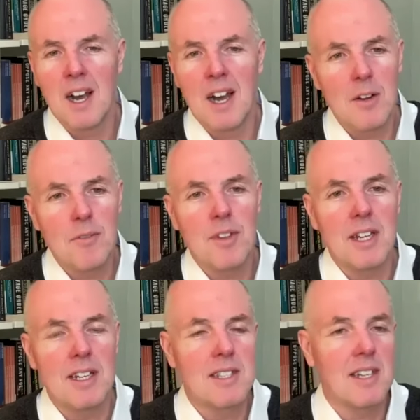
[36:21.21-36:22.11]
i don't
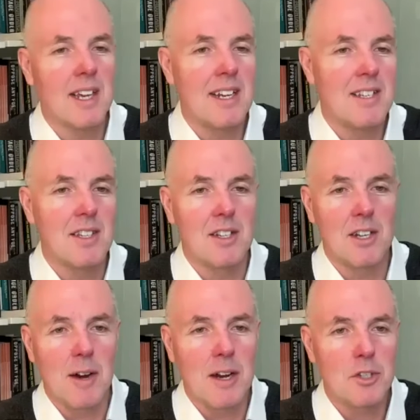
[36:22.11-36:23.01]
think it's a case that
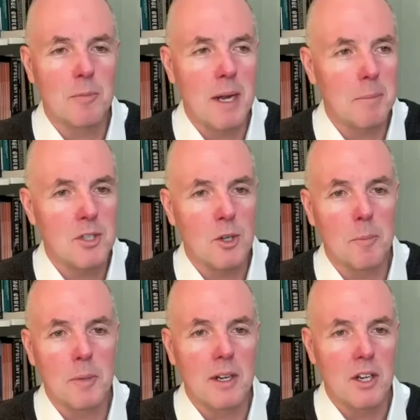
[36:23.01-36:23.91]
you know al-shabaab
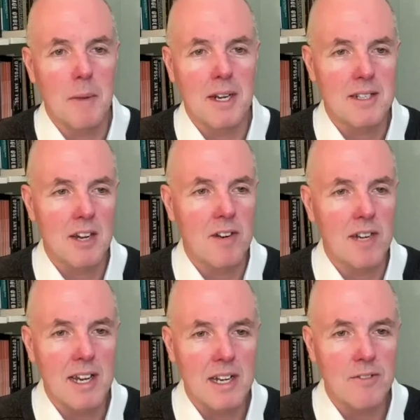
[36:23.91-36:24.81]
stopping
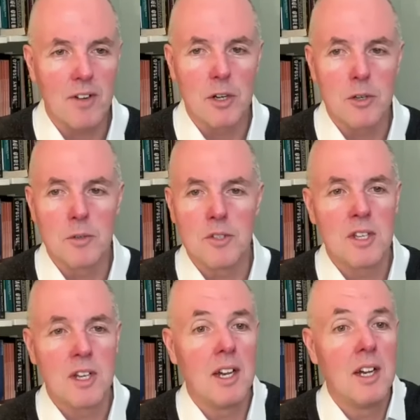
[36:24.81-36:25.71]
humanitarian aid flows